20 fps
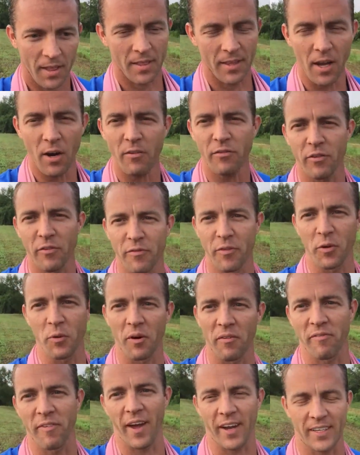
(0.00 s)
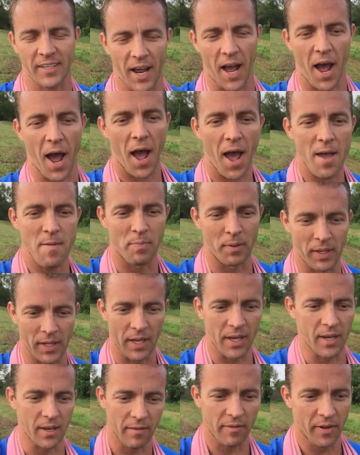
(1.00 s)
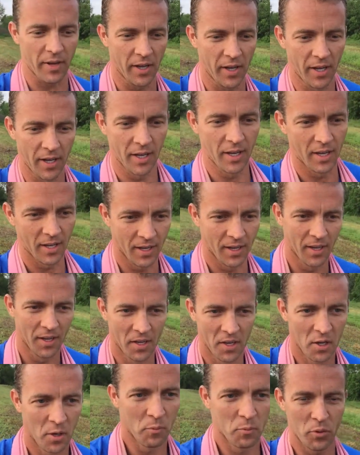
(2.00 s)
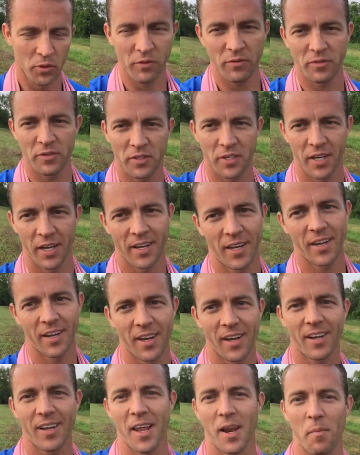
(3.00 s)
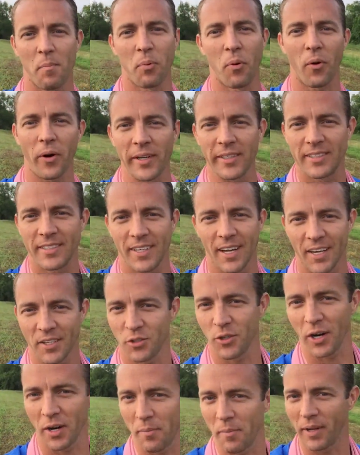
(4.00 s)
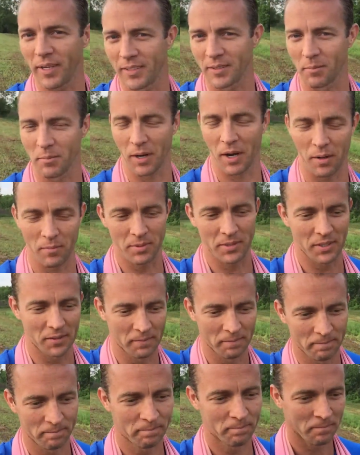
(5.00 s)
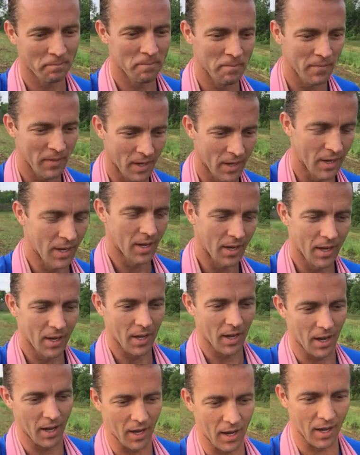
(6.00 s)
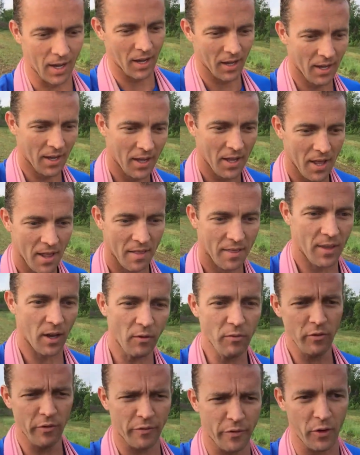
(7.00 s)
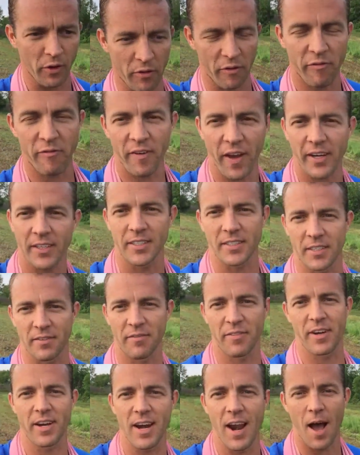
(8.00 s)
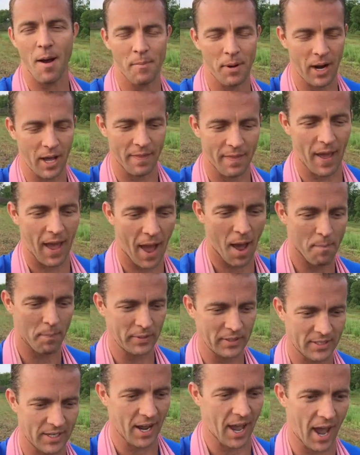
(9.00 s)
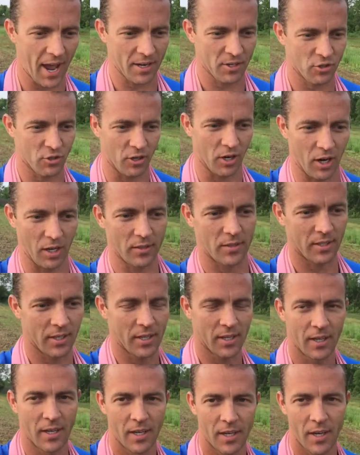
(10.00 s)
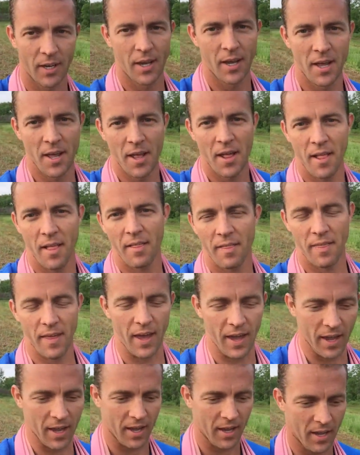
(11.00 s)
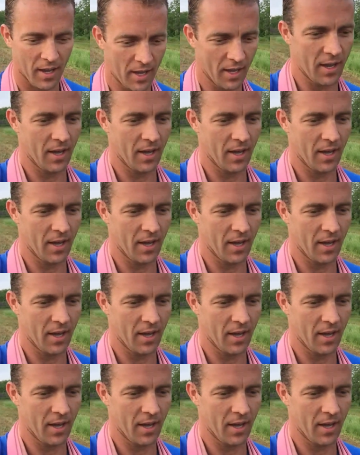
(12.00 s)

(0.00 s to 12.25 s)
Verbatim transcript: The overview effect, I believe, proves a lot of points I try to make sometimes. Uh, the overview effect is a phenomenon that happens to astronauts. They